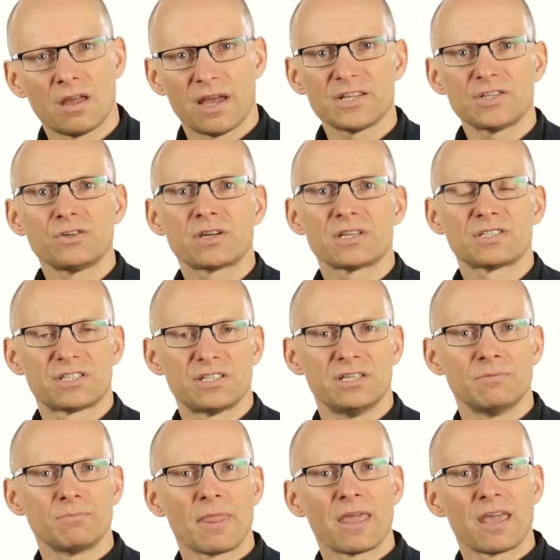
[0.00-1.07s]
As you can
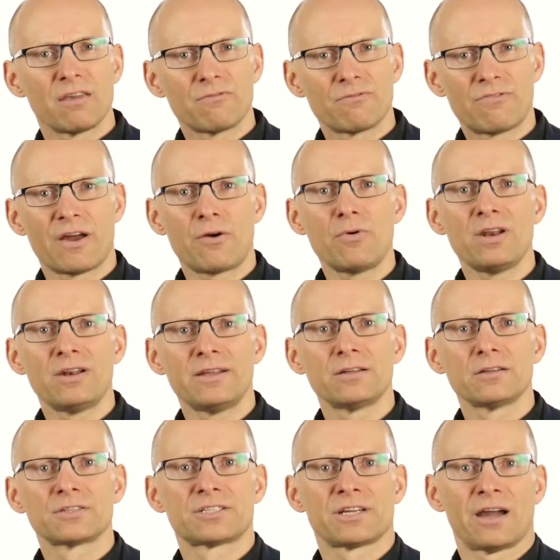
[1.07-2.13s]
see, in very
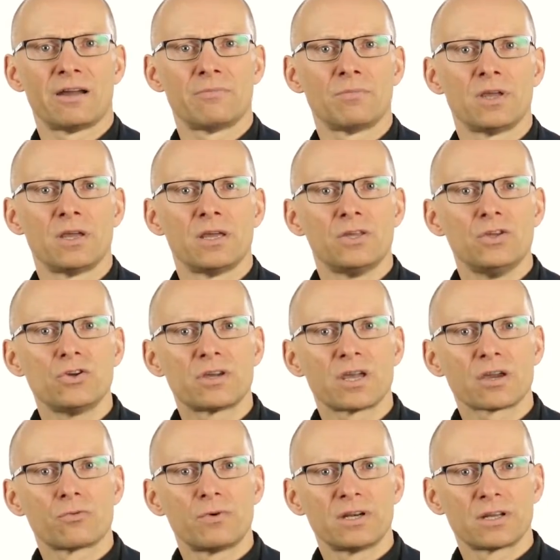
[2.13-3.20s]
little time, you
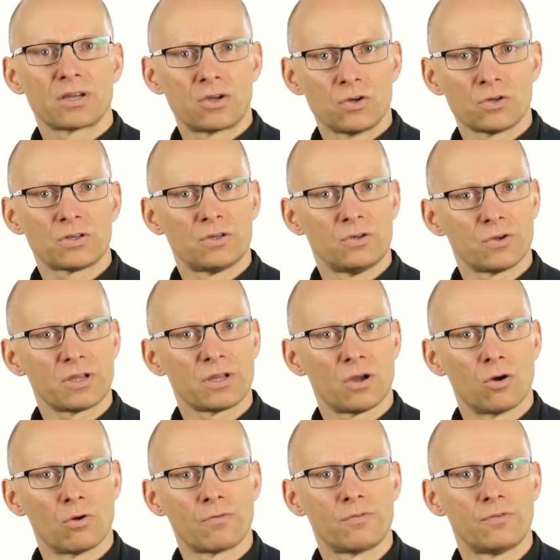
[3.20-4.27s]
can create a good looking
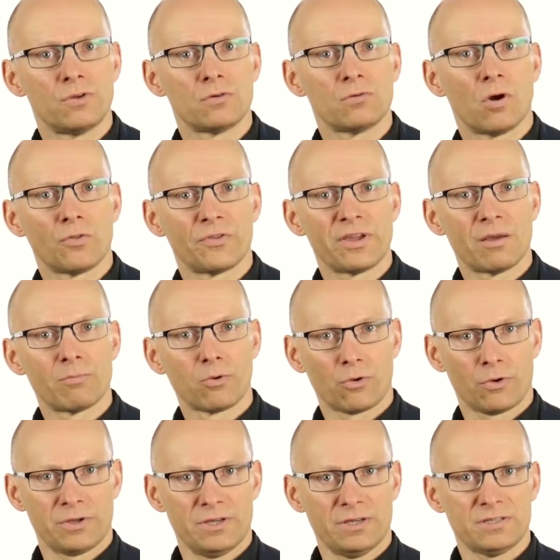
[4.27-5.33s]
overview on the
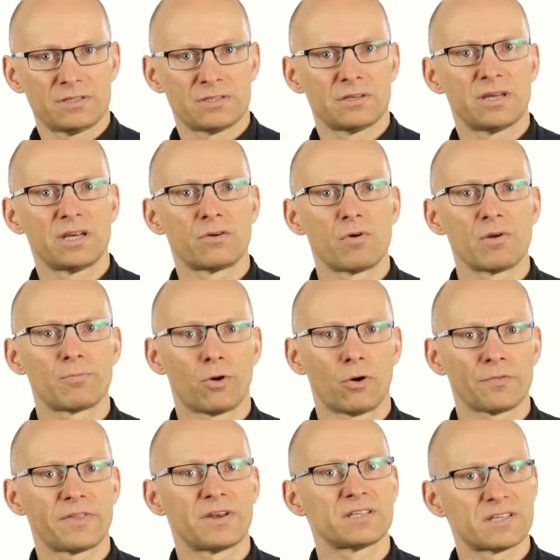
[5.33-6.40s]
employees in a
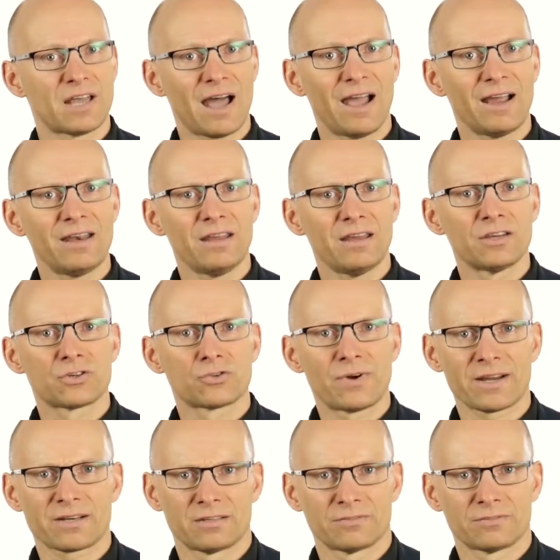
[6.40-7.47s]
report that is highly
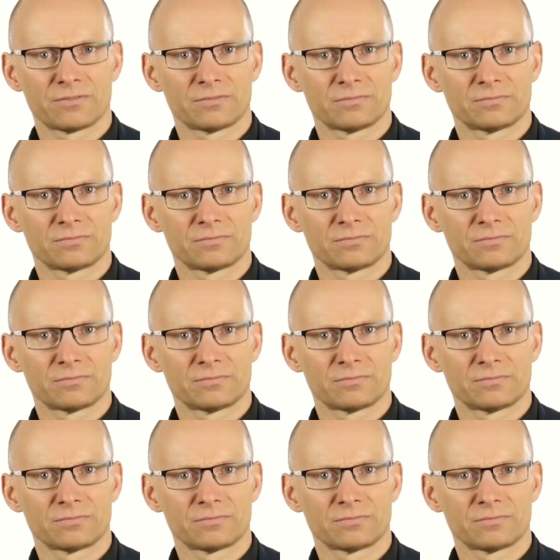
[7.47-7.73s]
interactive.